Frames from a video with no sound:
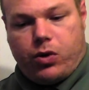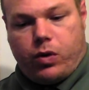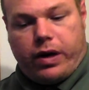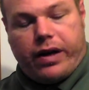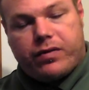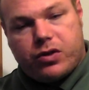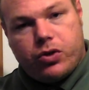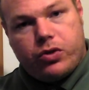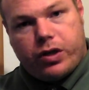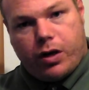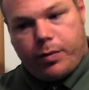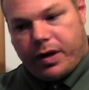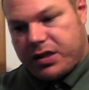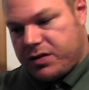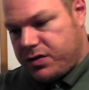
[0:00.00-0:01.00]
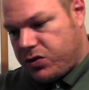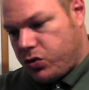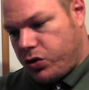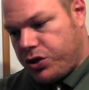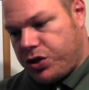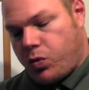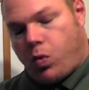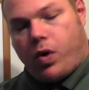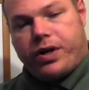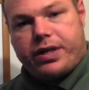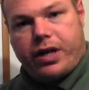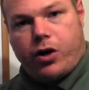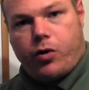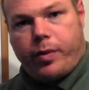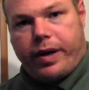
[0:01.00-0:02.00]
you will have two terabytes of storage and one
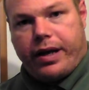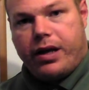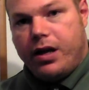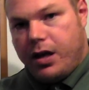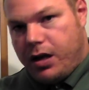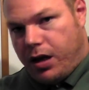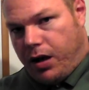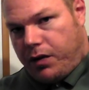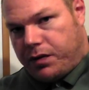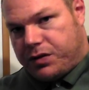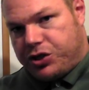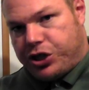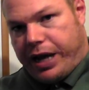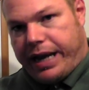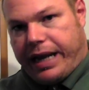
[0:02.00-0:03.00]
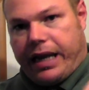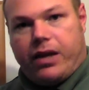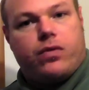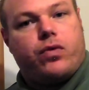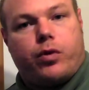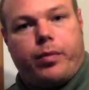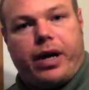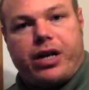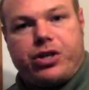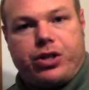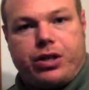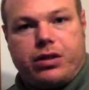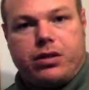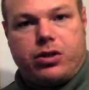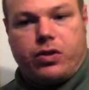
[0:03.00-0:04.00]
terabyte of check
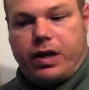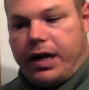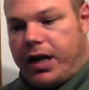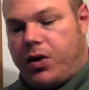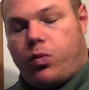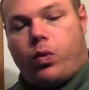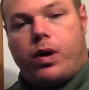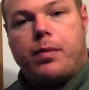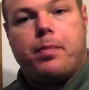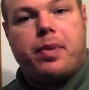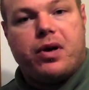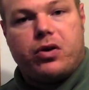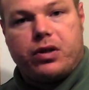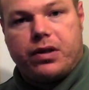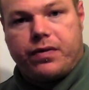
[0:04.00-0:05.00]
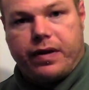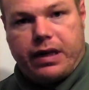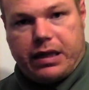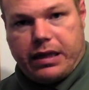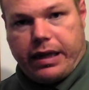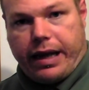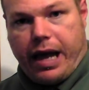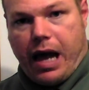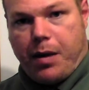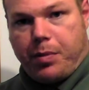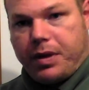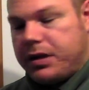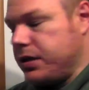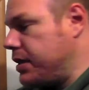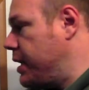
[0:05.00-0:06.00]
information so that it can rebuild if anything
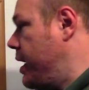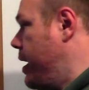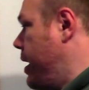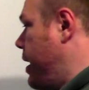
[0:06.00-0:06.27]
happens.